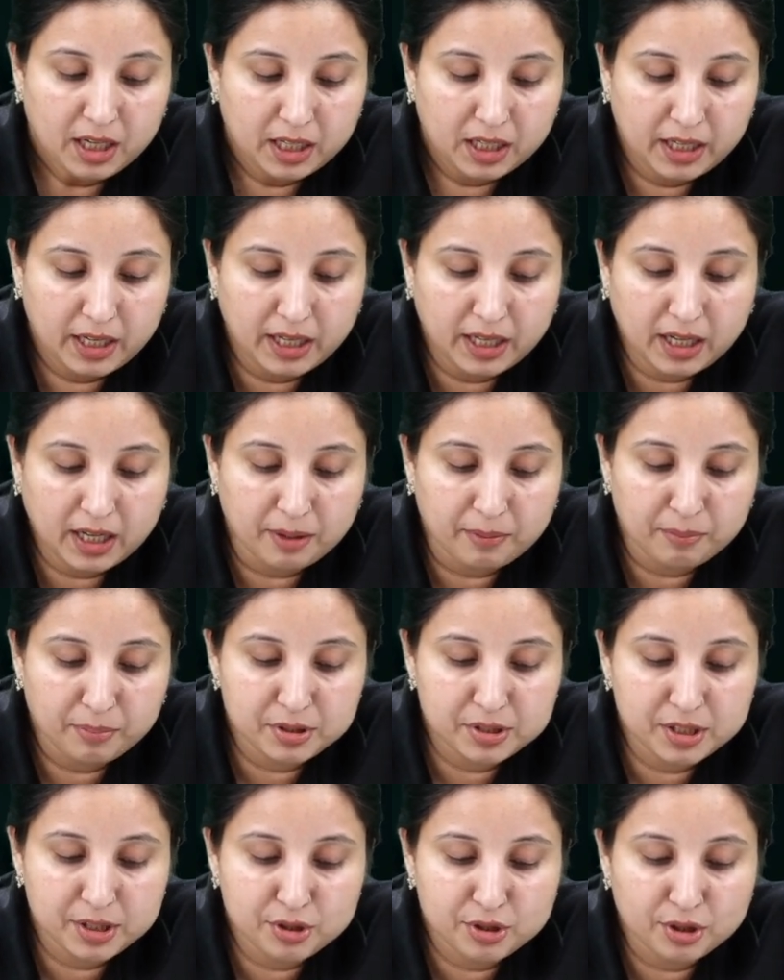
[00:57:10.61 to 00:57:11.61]

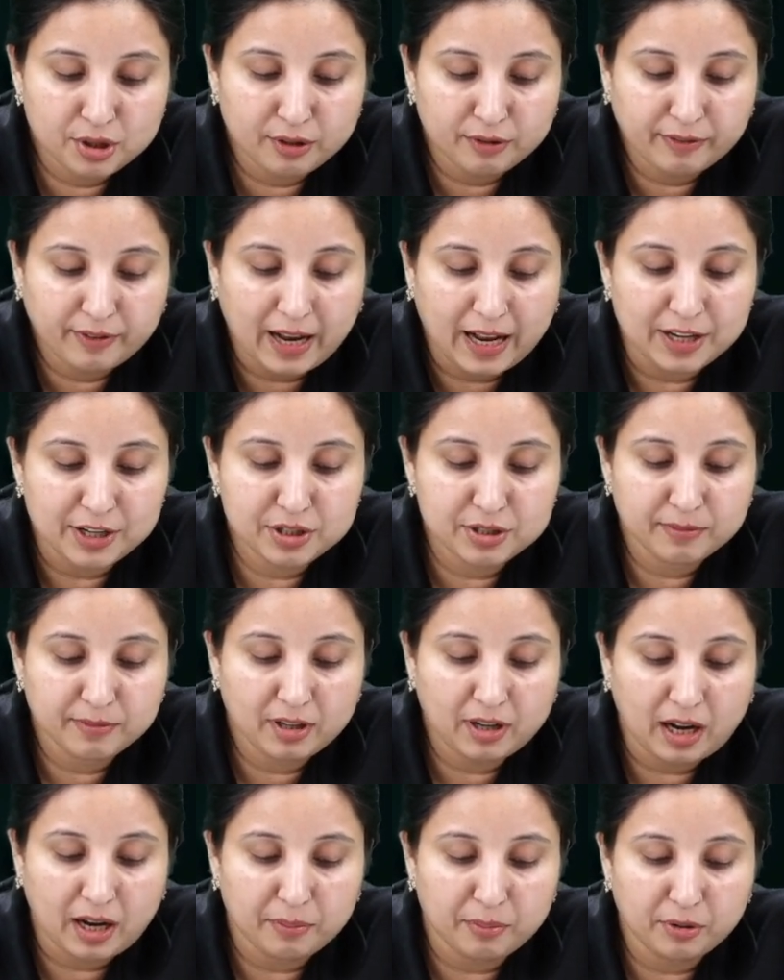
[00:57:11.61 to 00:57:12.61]
Decomposition of calcium
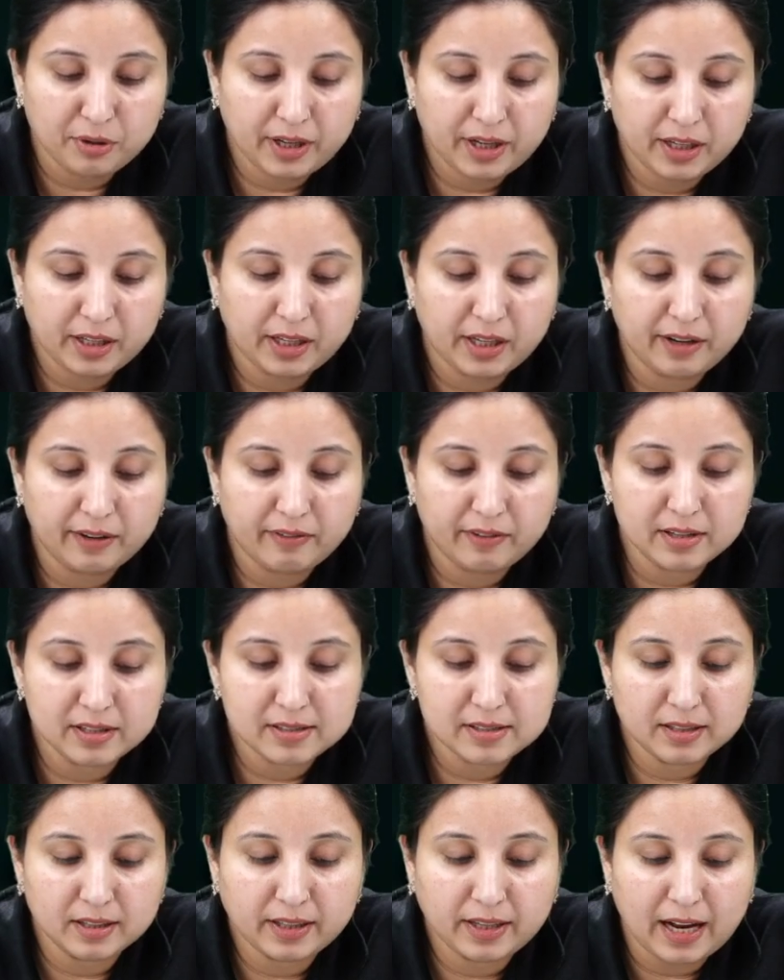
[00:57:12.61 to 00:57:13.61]
carbonate give
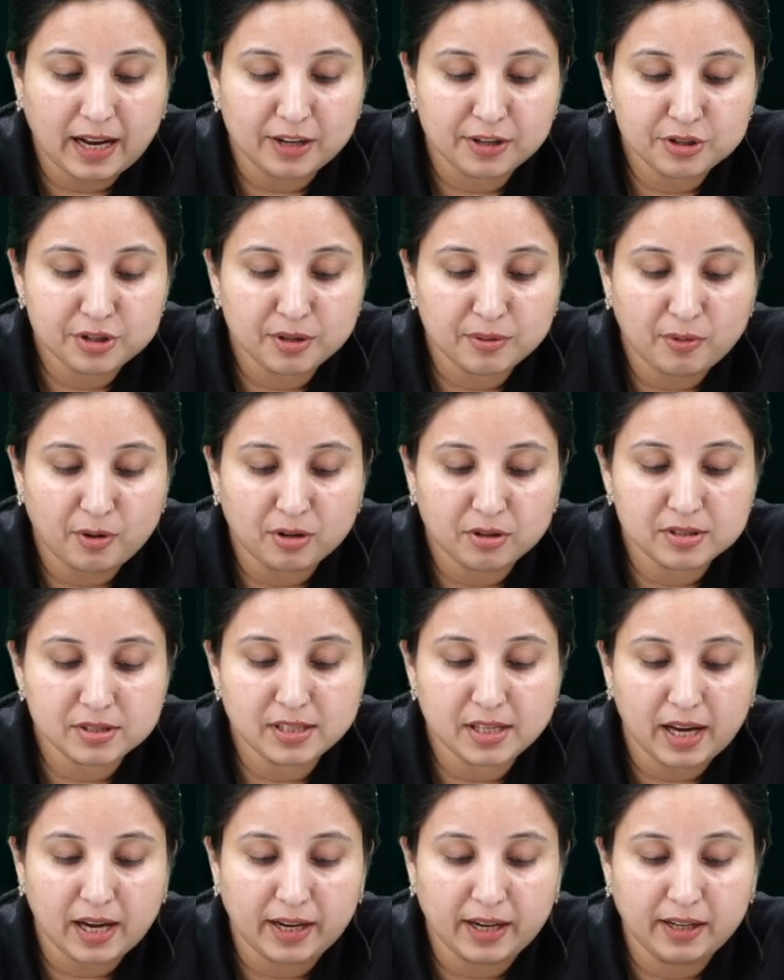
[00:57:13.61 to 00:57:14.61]
us the calcium
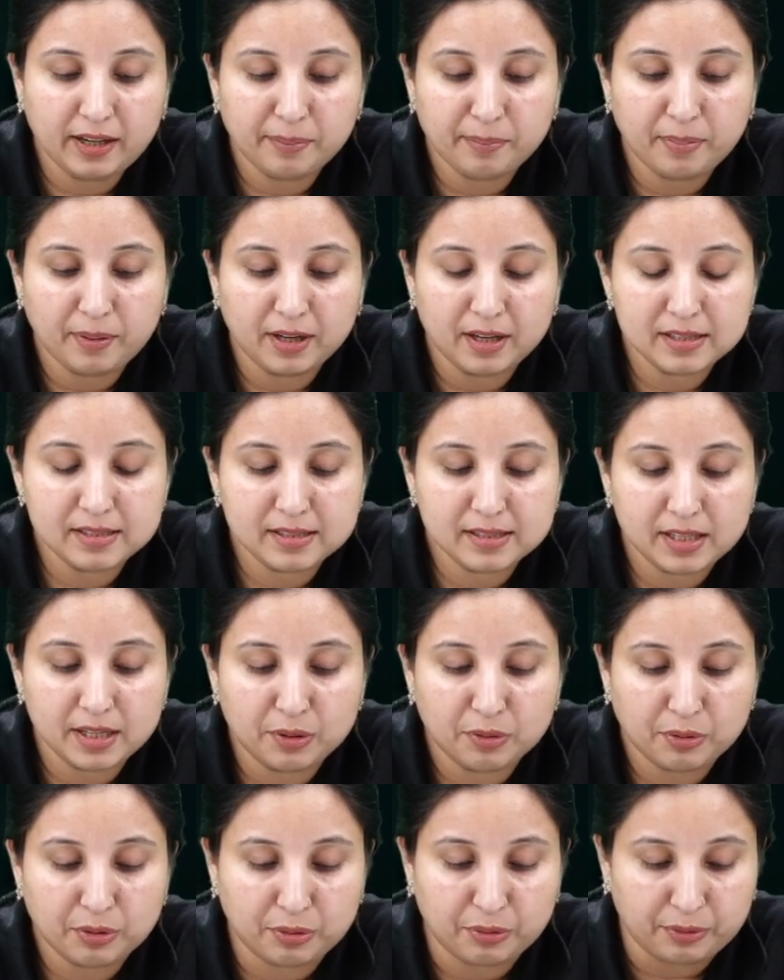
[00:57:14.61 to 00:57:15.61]
oxide plus
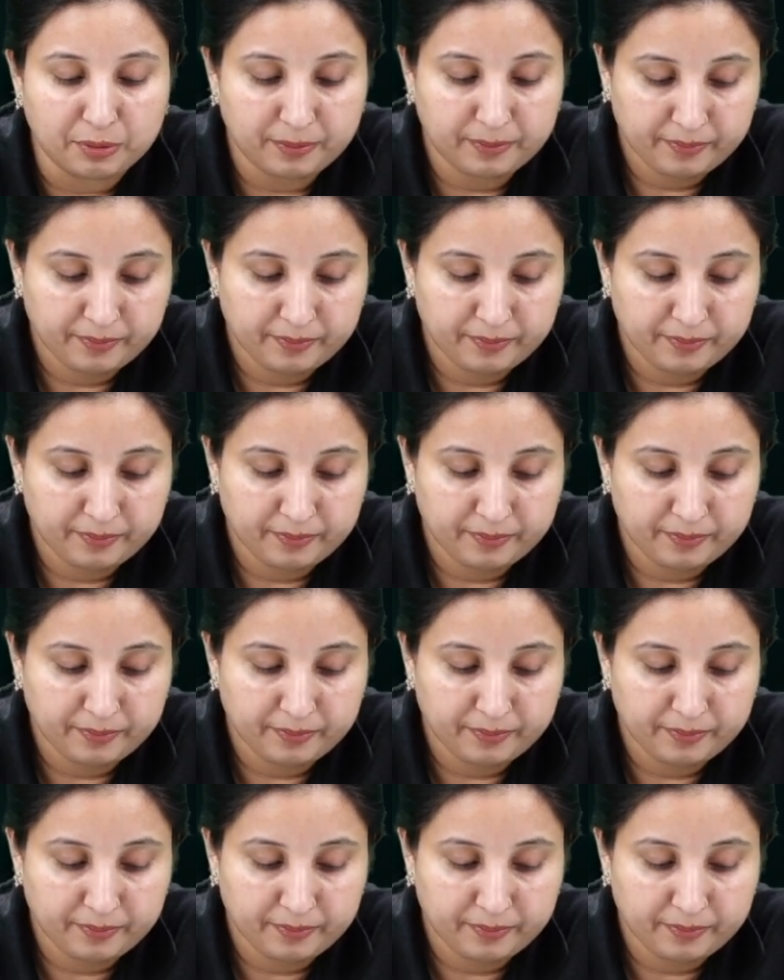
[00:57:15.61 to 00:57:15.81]
CO2.